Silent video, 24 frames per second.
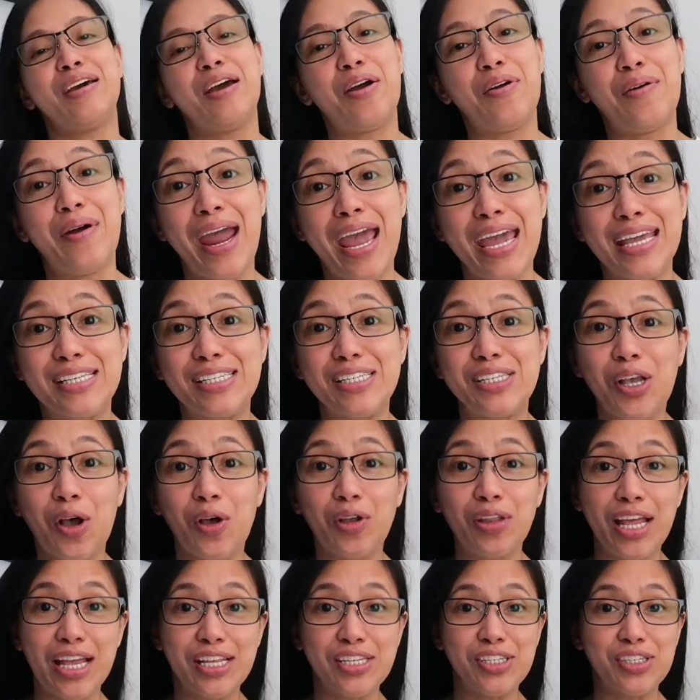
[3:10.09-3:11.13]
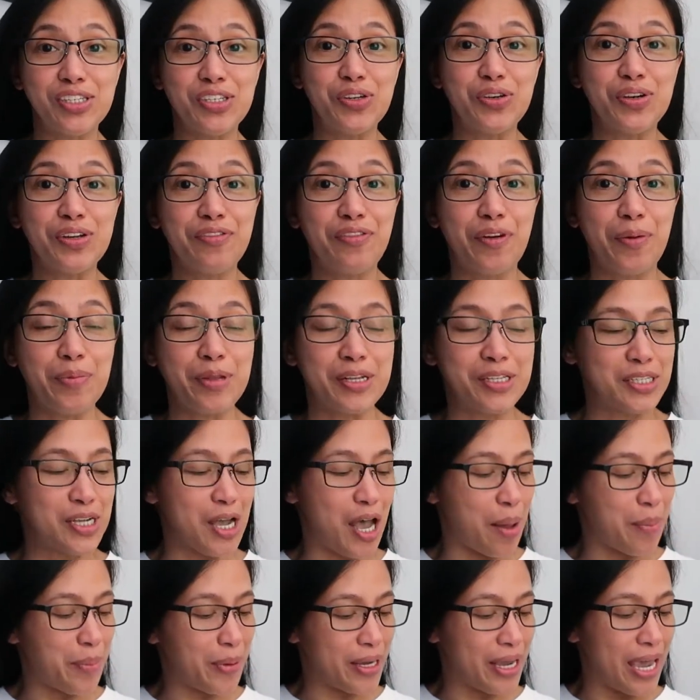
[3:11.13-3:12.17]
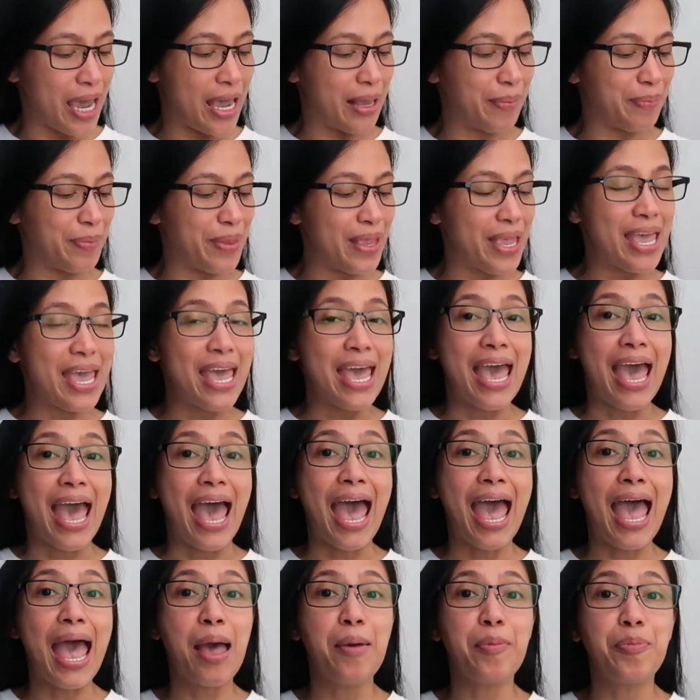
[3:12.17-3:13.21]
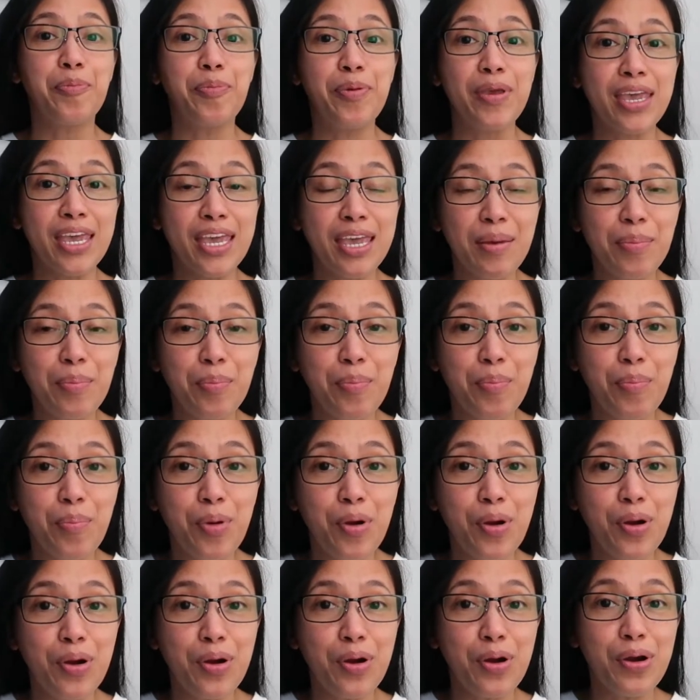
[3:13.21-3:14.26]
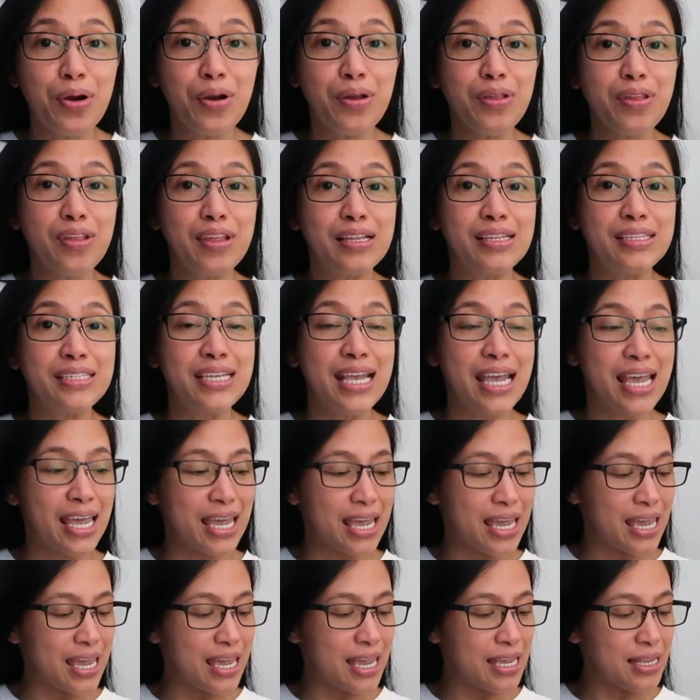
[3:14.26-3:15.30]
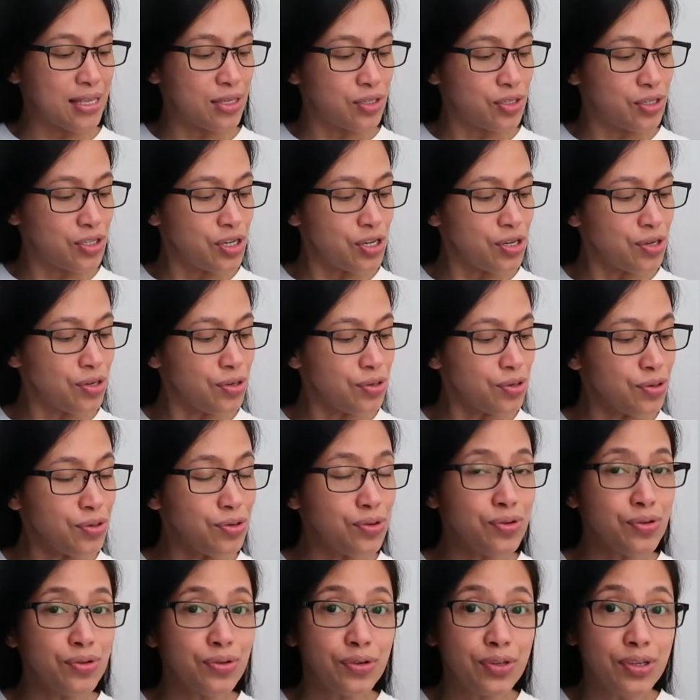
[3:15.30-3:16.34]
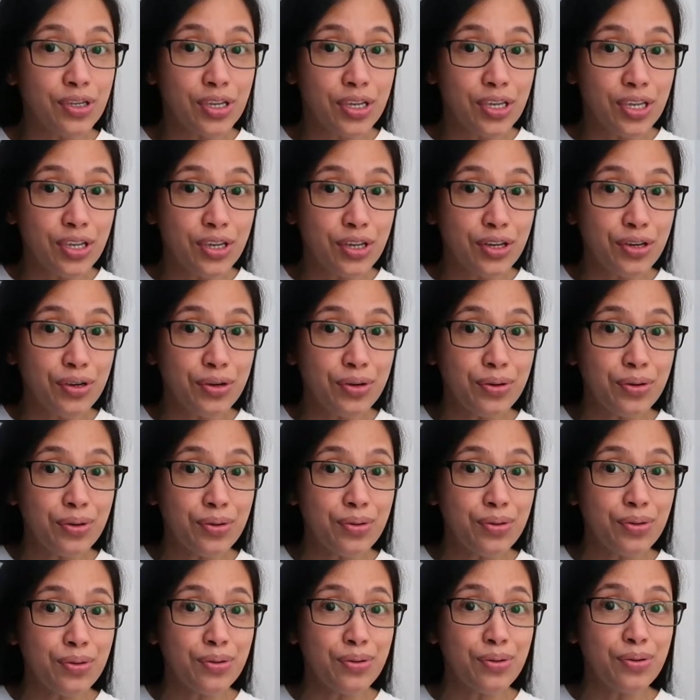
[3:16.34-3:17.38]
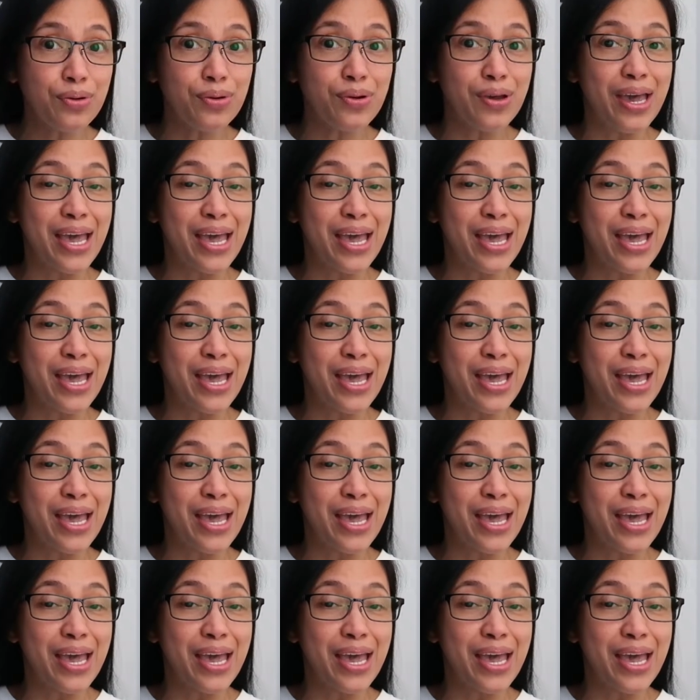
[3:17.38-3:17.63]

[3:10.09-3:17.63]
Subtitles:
Alright, so let's do it from the top again. Happy birthday to you.